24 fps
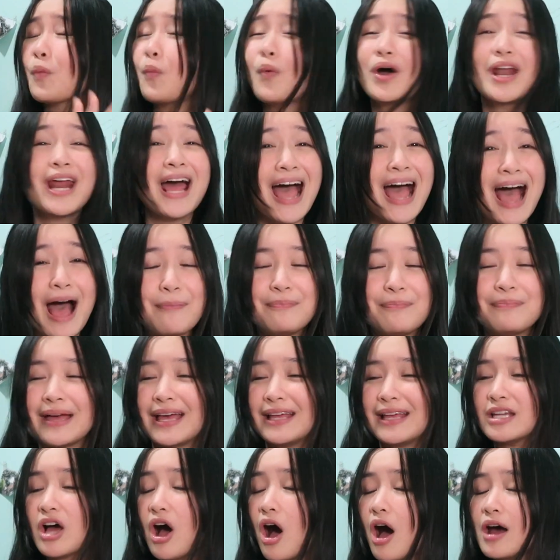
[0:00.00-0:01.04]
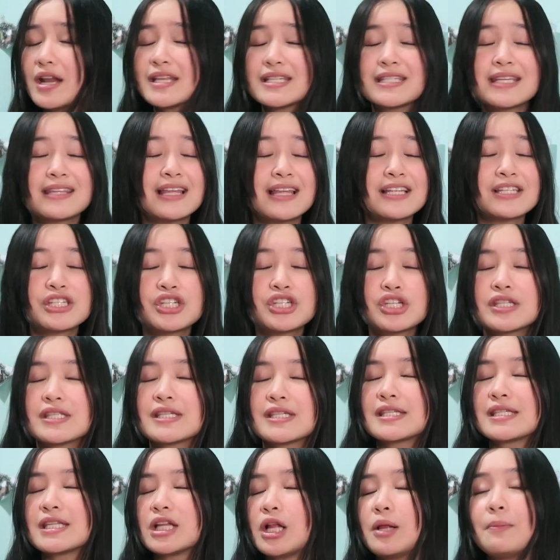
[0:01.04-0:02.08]
What happened? Honestly, that's
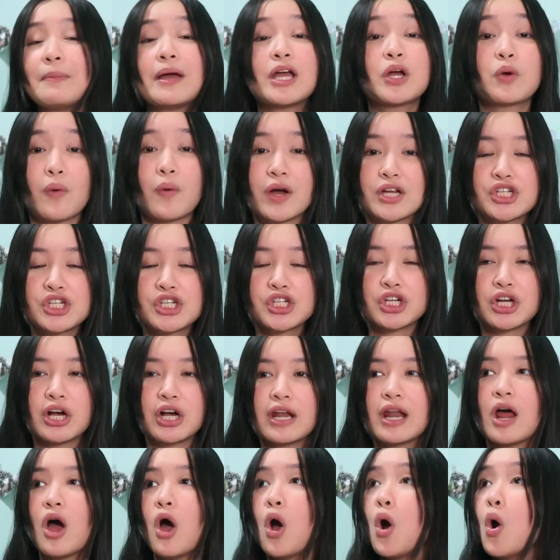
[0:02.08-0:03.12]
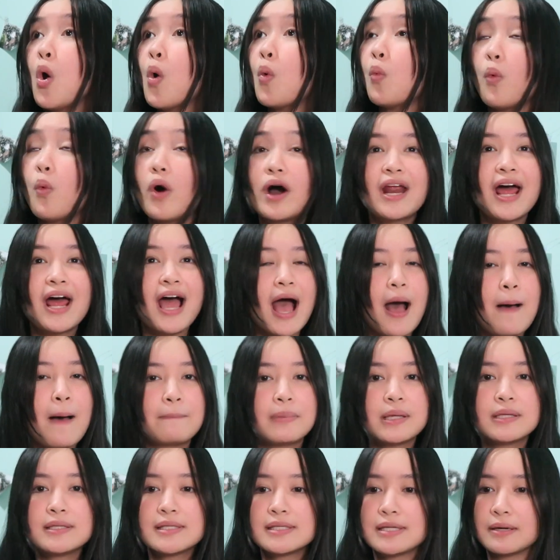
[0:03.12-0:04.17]
just still my question. What
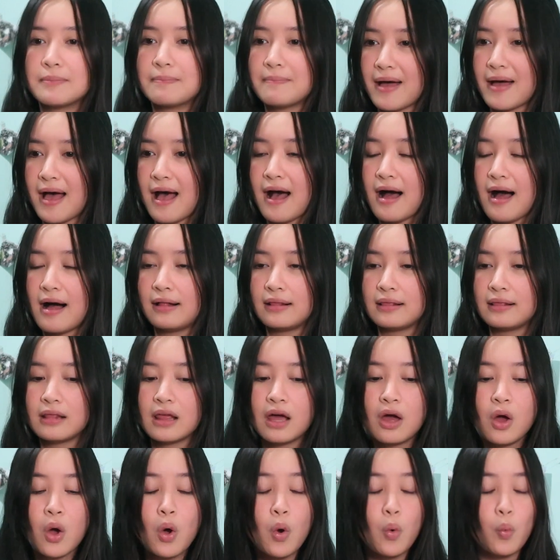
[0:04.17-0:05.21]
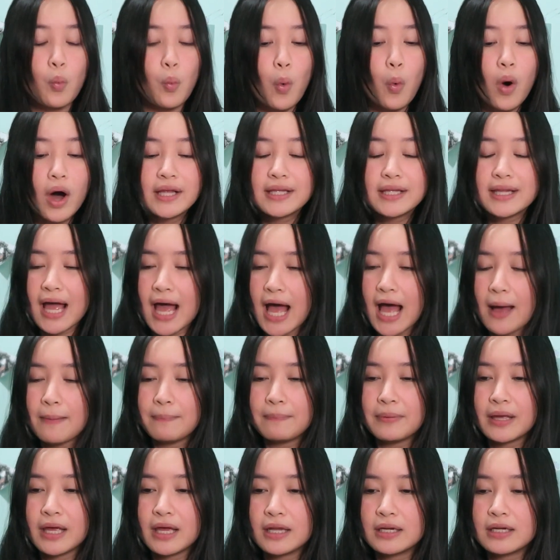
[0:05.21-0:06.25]
happened to Mal? What
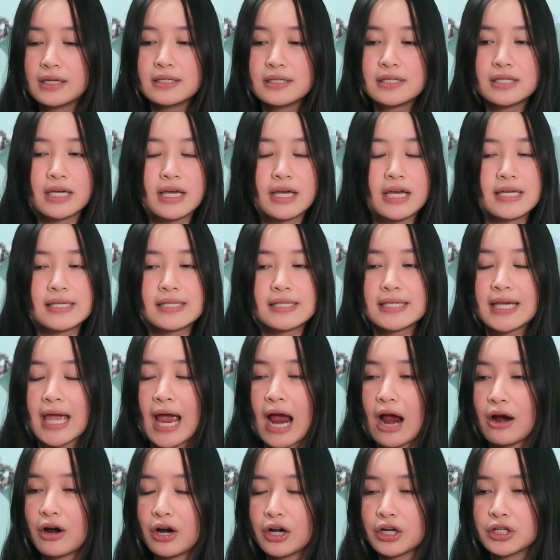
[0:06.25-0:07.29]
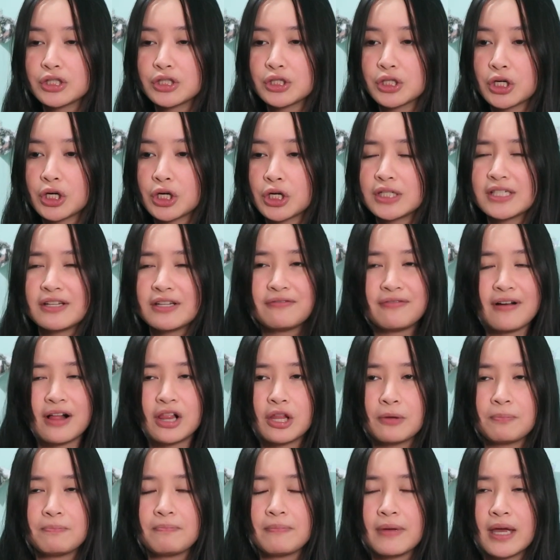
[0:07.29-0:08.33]
happened to his character
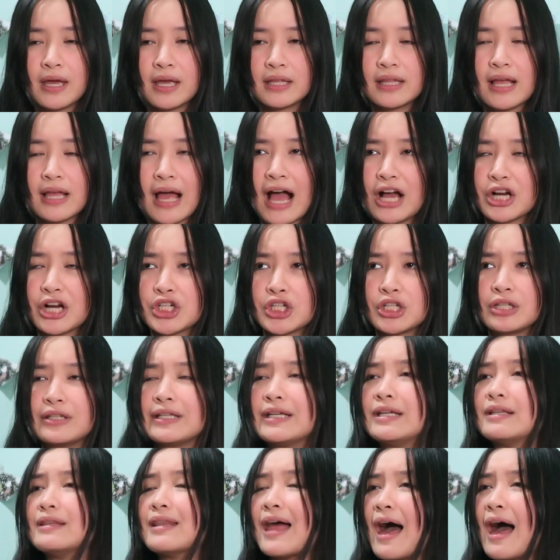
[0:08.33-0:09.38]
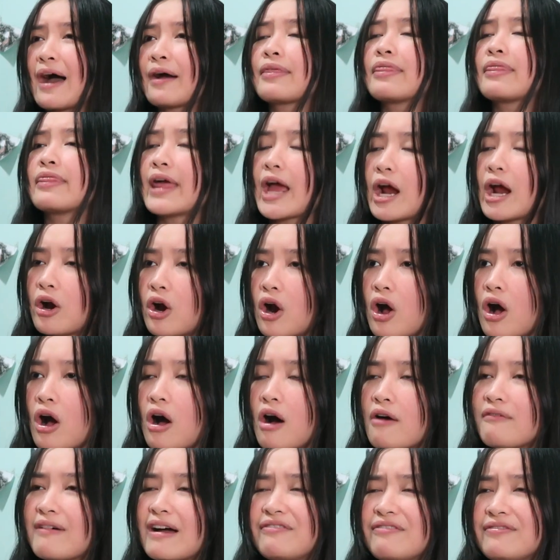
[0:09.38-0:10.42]
development? Actually, lack
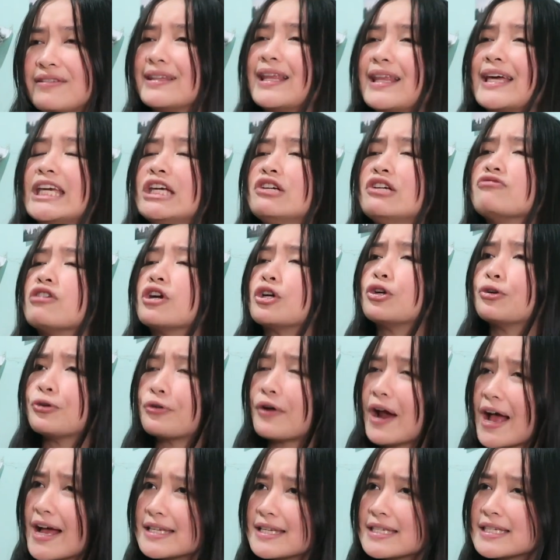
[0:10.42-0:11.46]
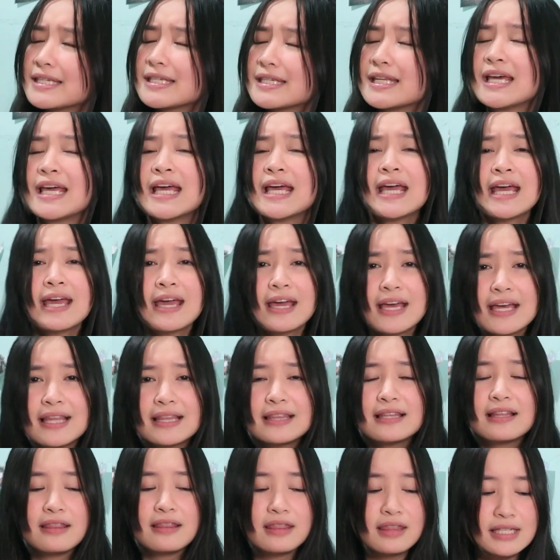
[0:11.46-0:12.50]
thereof. I feel like he regressed
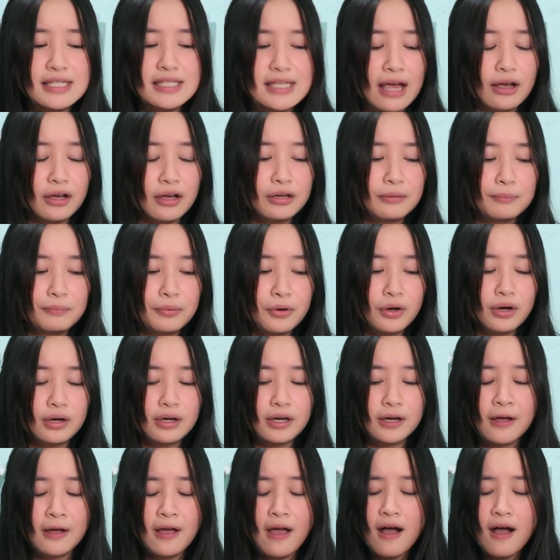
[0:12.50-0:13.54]
in the second book.